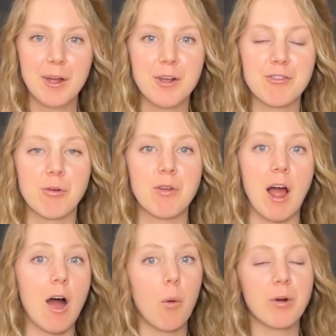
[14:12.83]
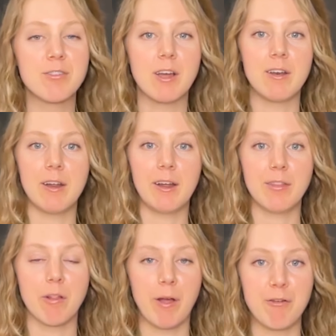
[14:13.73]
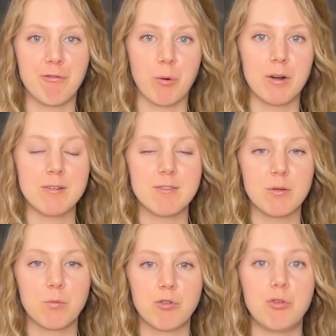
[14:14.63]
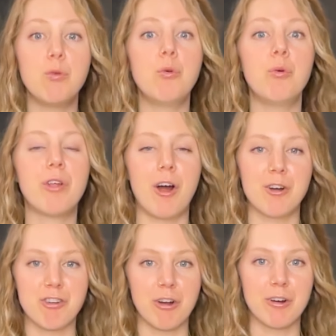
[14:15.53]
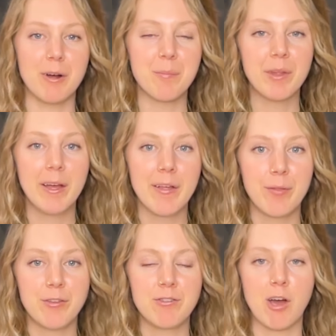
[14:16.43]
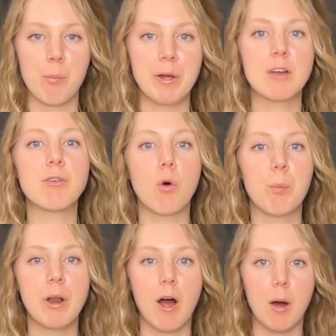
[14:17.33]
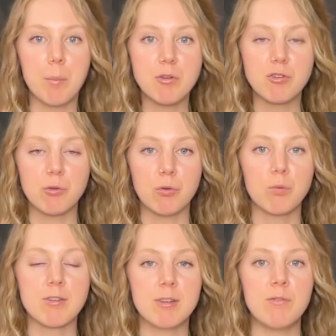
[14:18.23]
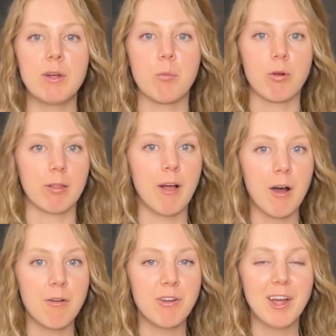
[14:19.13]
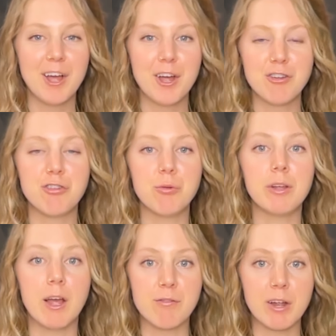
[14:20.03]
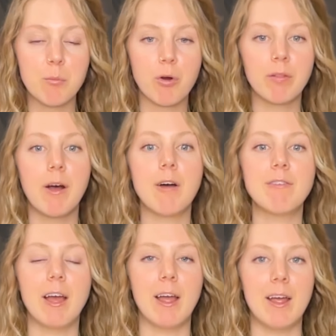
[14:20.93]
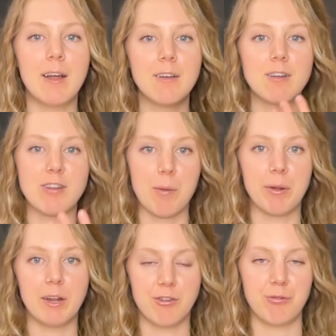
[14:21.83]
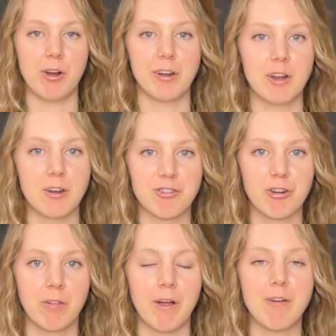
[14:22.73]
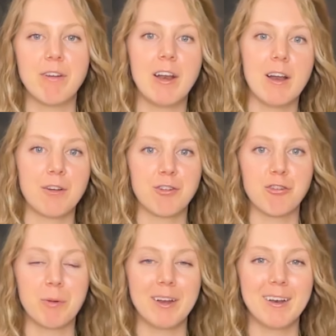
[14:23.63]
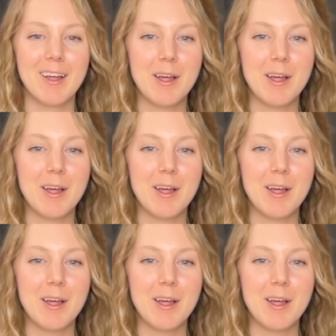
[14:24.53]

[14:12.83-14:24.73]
So now we're sending the life force to the heart chakra. This is helping us open up to receiving more love, to giving more love, and to tapping into unconditional love and non-judgment.